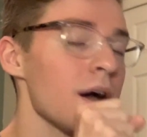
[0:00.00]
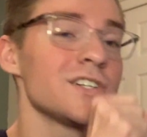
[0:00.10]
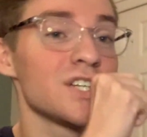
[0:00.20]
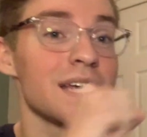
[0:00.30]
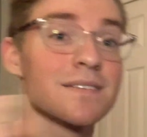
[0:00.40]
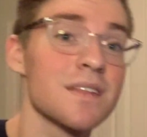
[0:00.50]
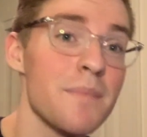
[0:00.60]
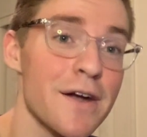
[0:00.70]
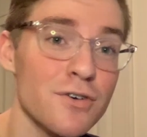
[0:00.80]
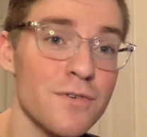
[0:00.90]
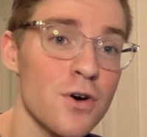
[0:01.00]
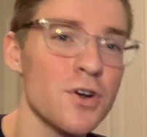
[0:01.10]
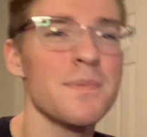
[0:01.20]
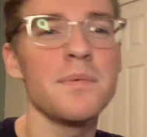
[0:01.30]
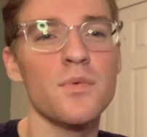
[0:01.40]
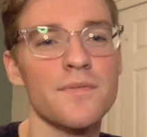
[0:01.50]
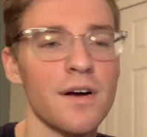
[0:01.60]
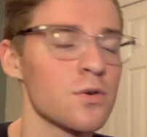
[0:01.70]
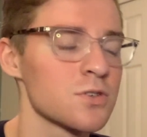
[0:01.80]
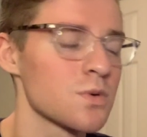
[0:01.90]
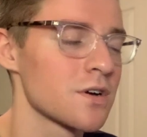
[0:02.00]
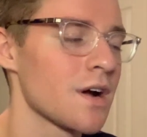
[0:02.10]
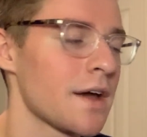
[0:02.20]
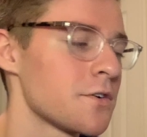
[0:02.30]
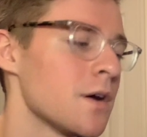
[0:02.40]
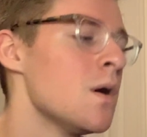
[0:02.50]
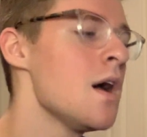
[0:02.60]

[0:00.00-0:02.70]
and she takes the microphone, or maybe it went viral on Twitter, I don't know,